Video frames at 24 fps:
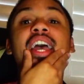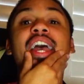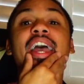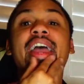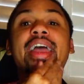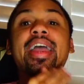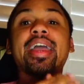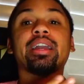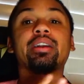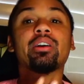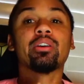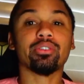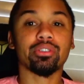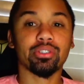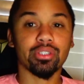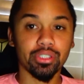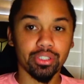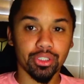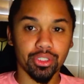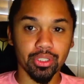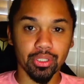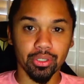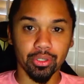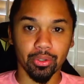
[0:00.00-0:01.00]
It goes to
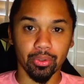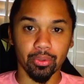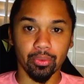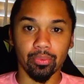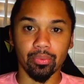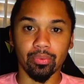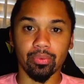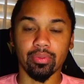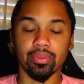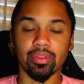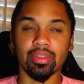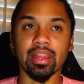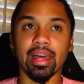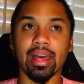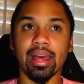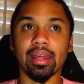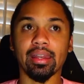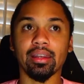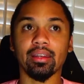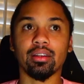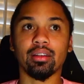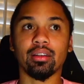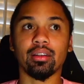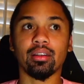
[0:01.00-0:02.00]
show that
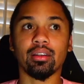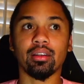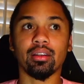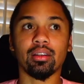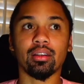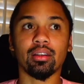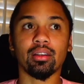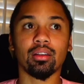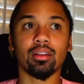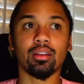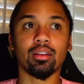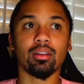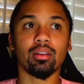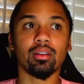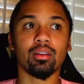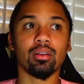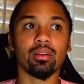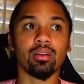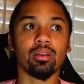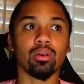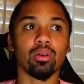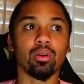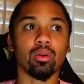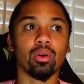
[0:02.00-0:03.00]

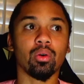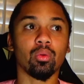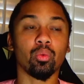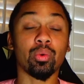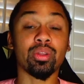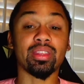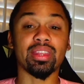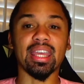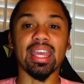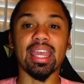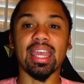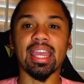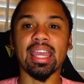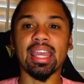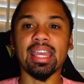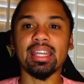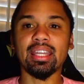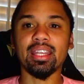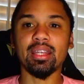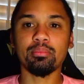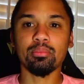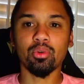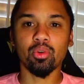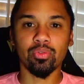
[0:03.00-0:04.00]
with
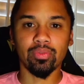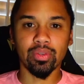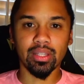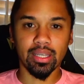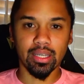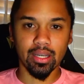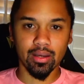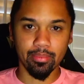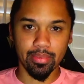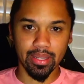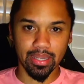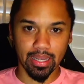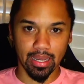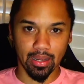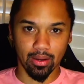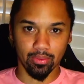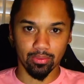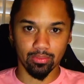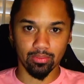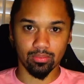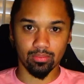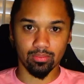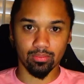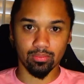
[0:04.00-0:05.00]
any movie coming out,
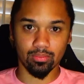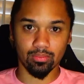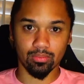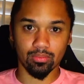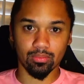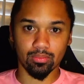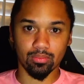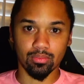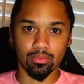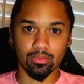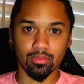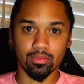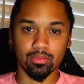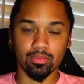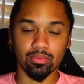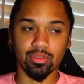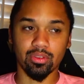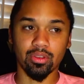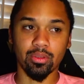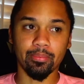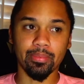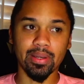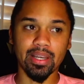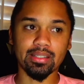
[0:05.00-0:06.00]

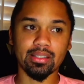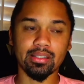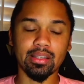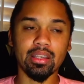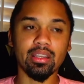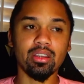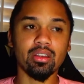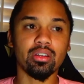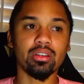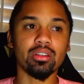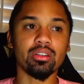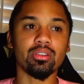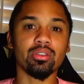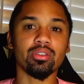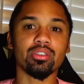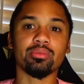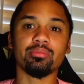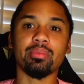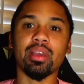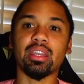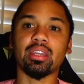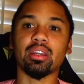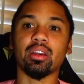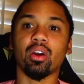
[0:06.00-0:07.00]
the best thing you can do is
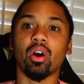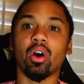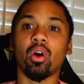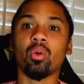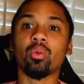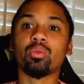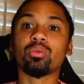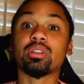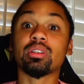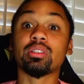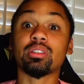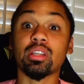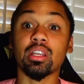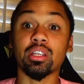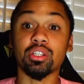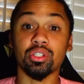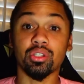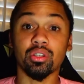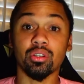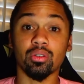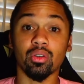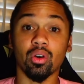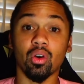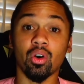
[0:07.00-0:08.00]
make your own
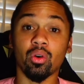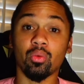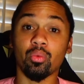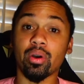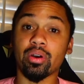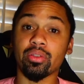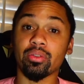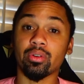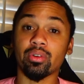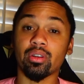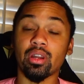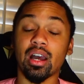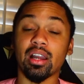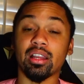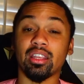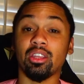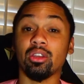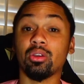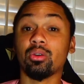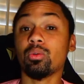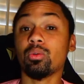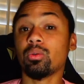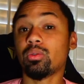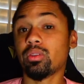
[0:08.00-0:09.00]
decision on whether or not
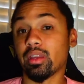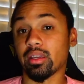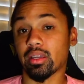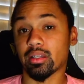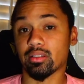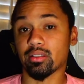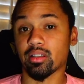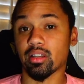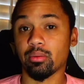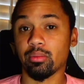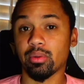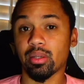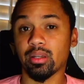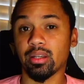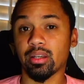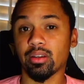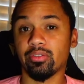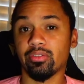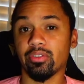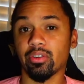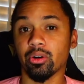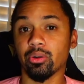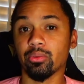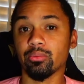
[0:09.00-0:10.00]
you think it's going to be a good
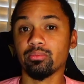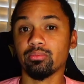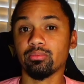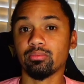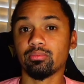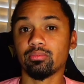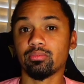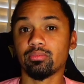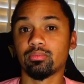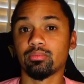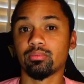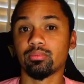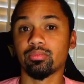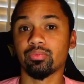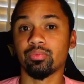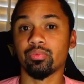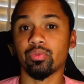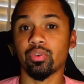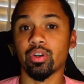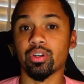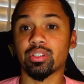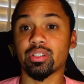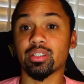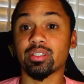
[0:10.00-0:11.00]
film
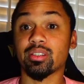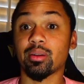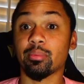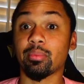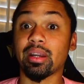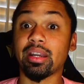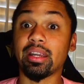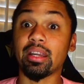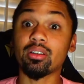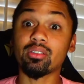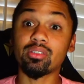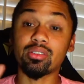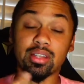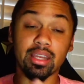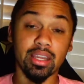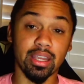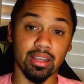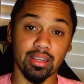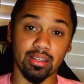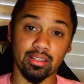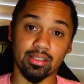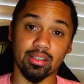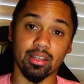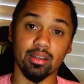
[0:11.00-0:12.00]
versus somebody else thinking
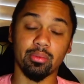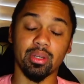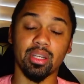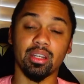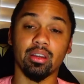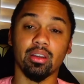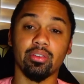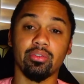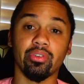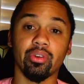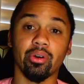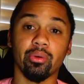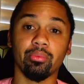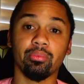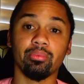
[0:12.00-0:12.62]
it's going to be a good film.